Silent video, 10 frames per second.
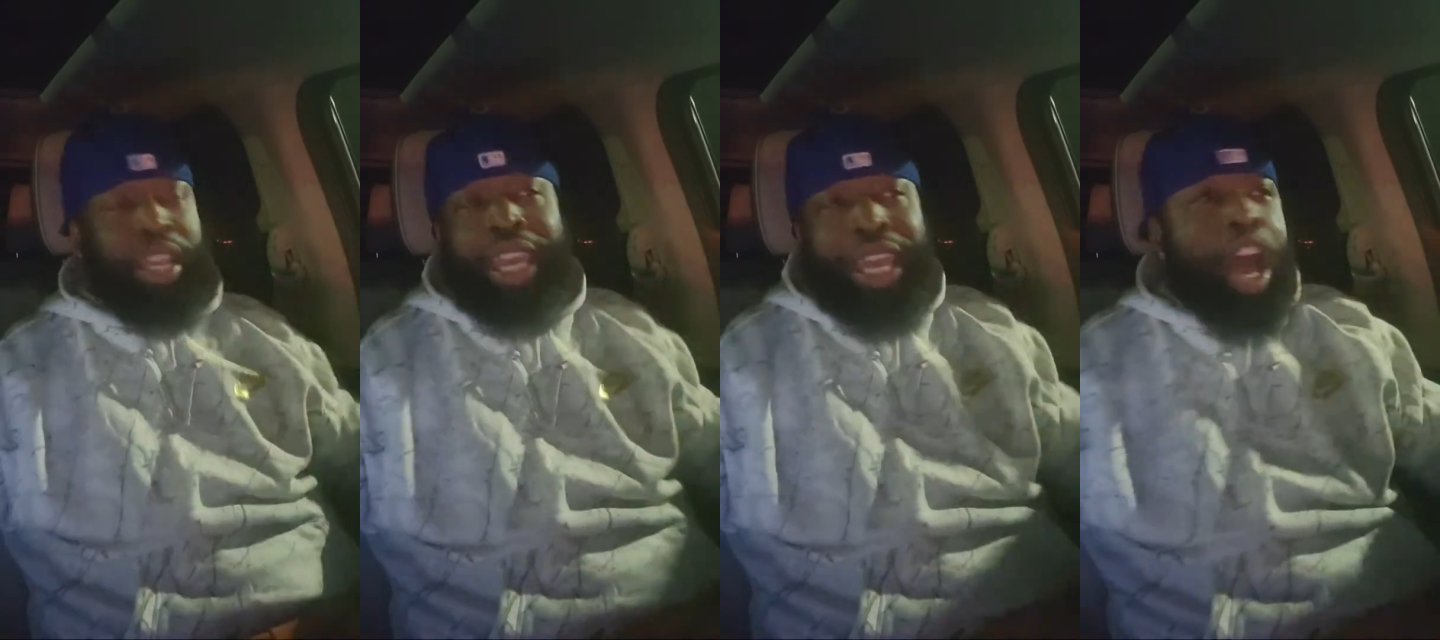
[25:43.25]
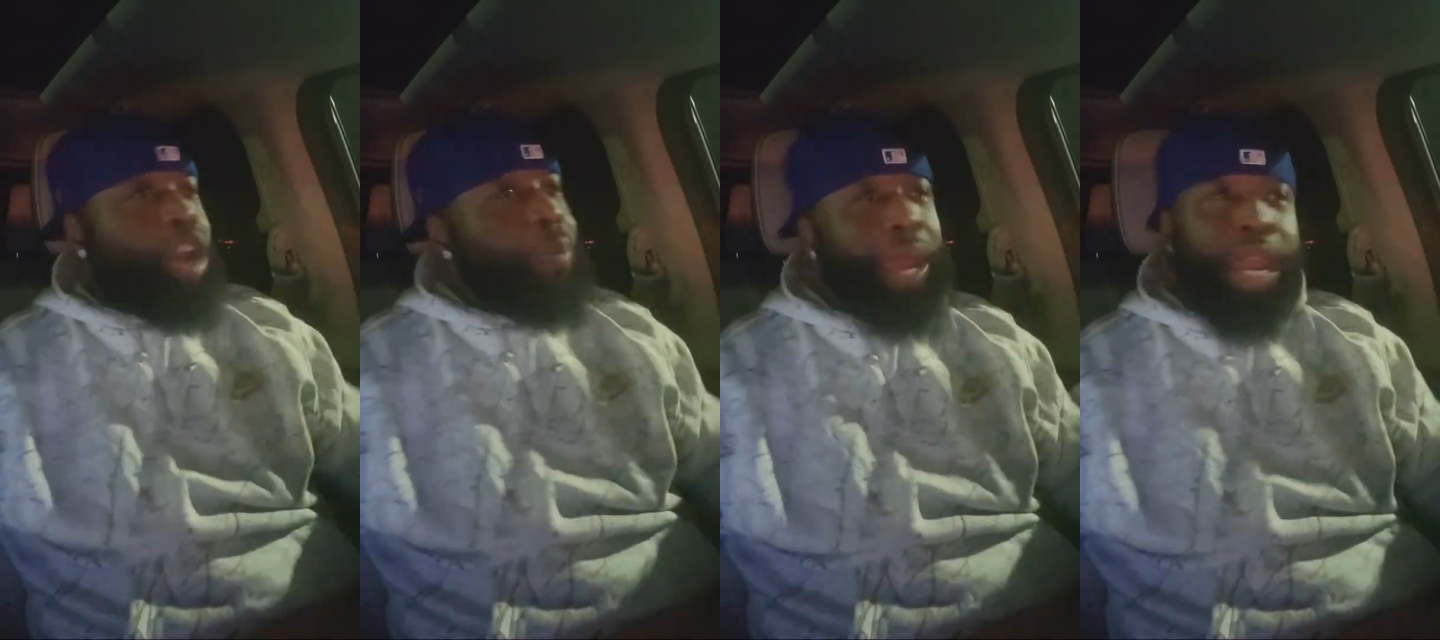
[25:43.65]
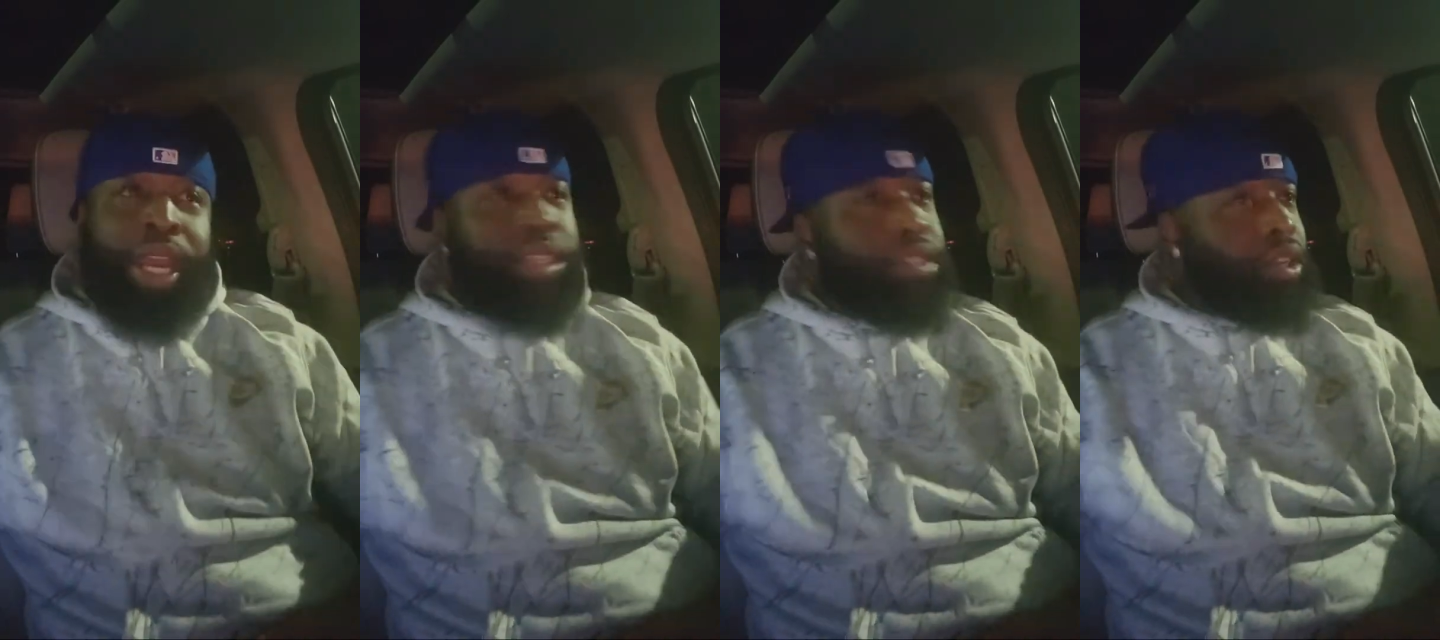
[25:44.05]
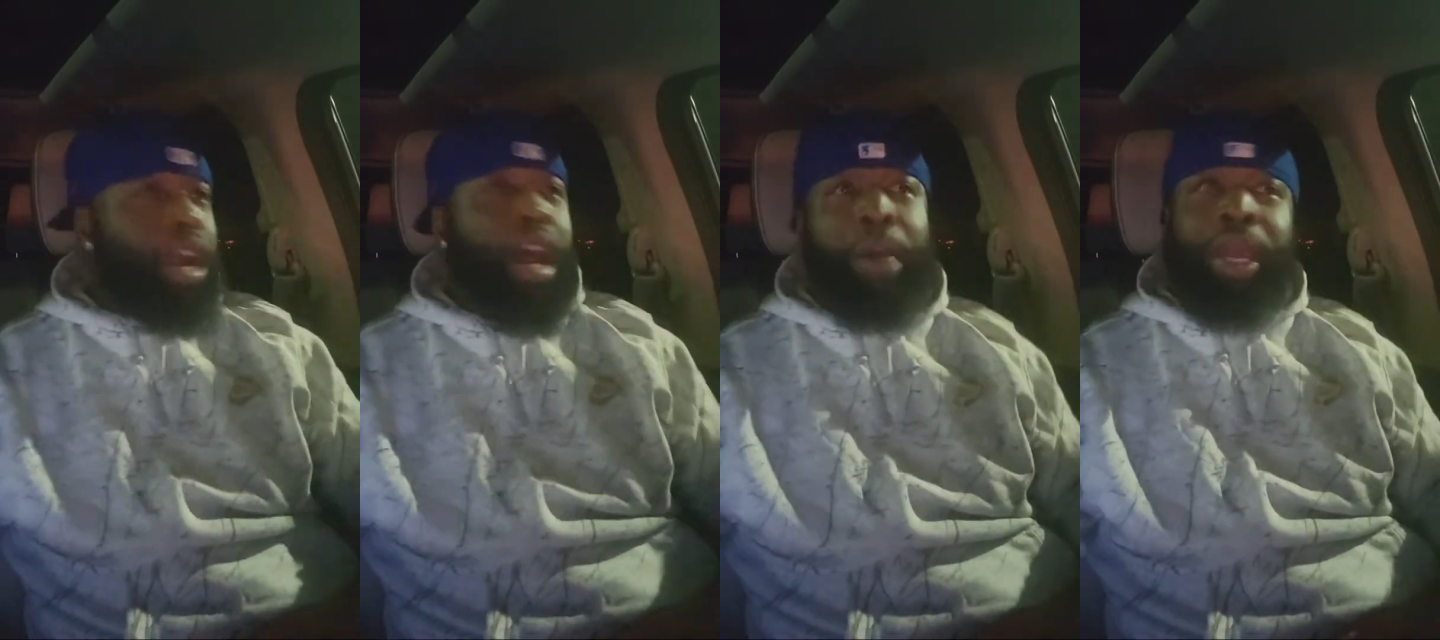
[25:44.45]
It all depends, you know
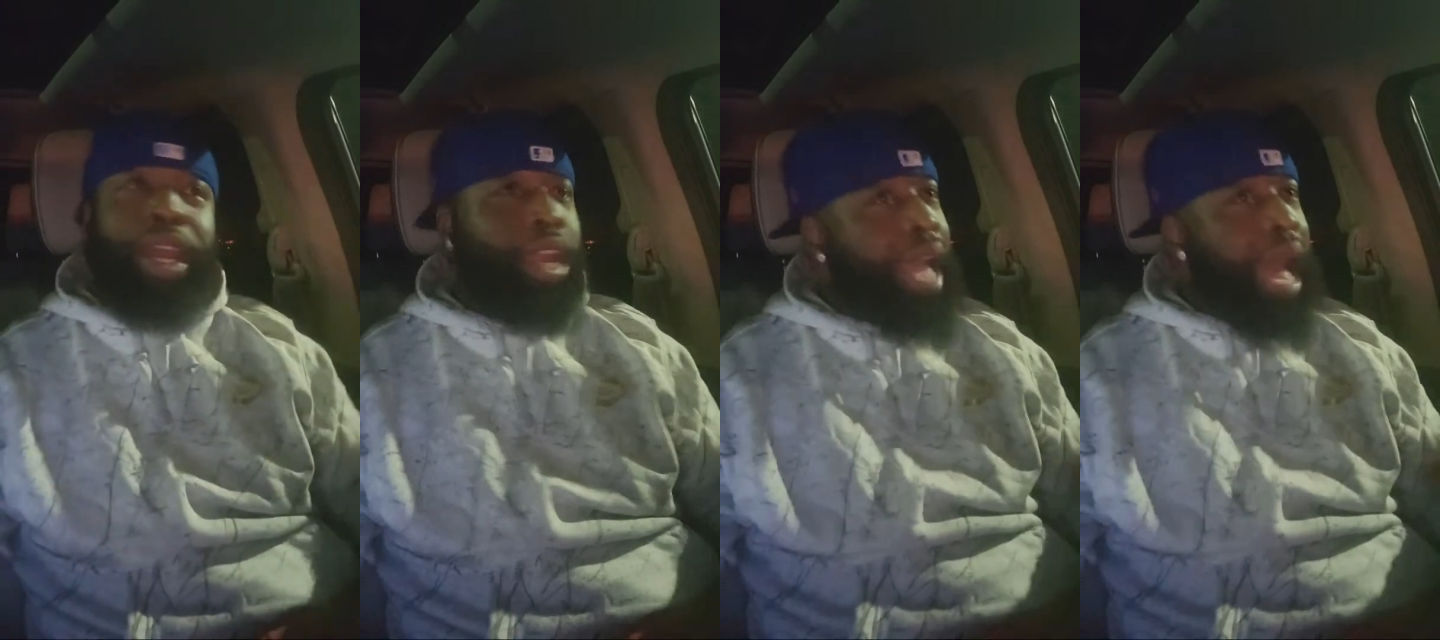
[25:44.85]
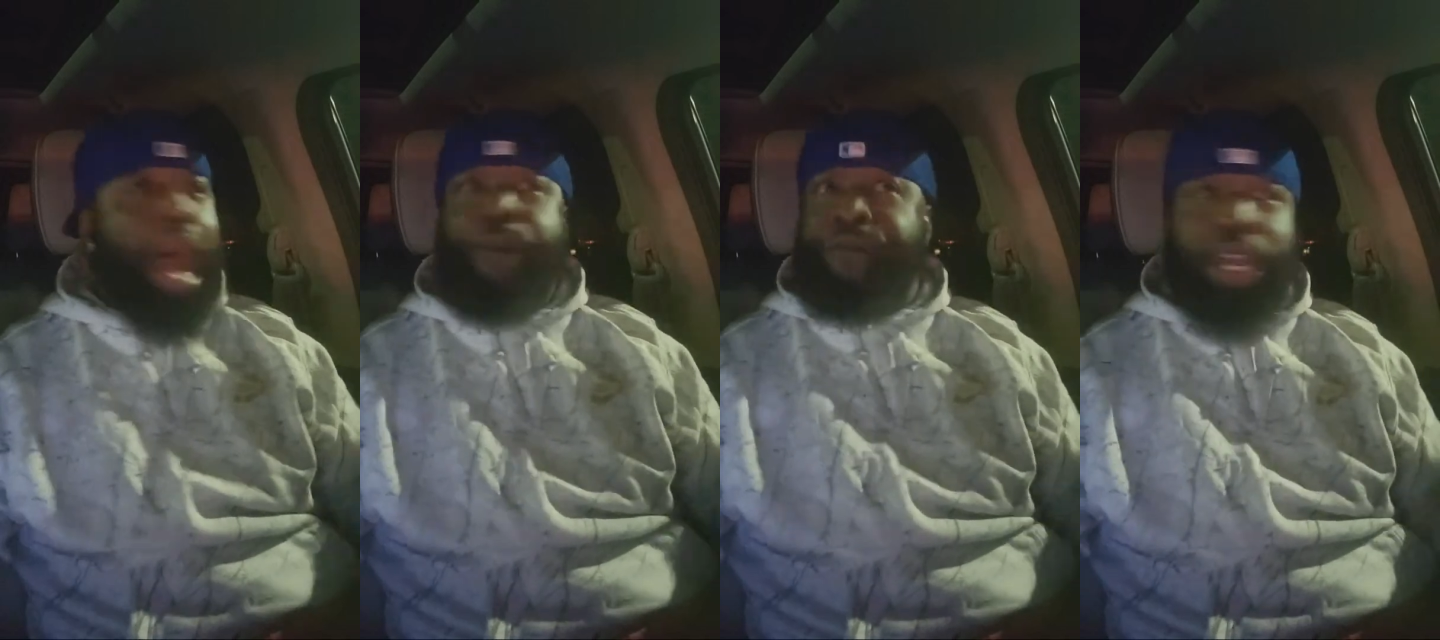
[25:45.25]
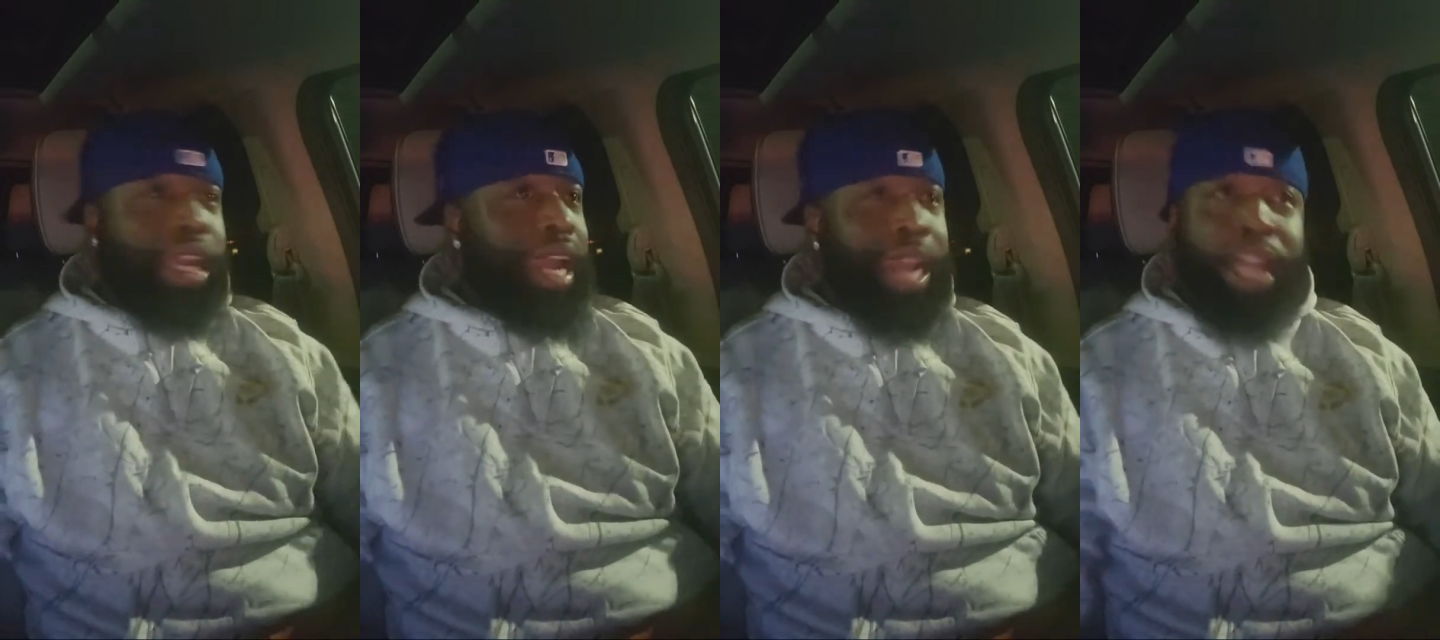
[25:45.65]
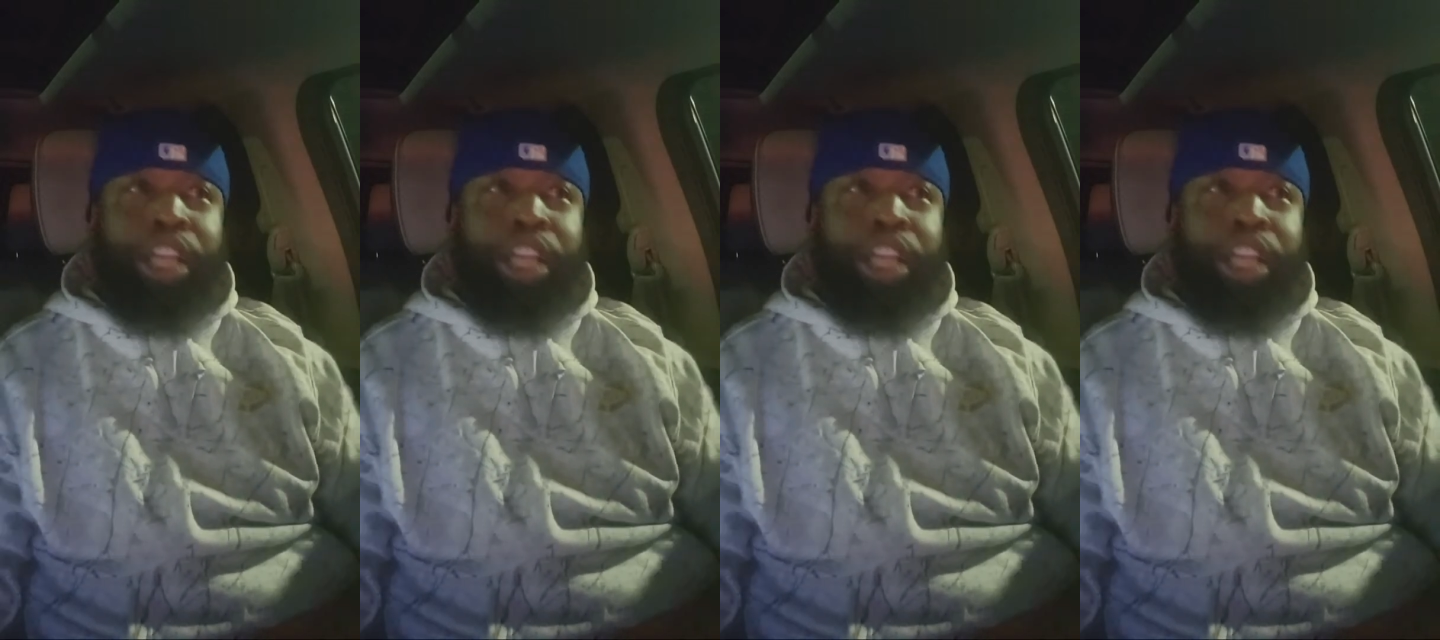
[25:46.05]
what I mean, how I'm feeling that night.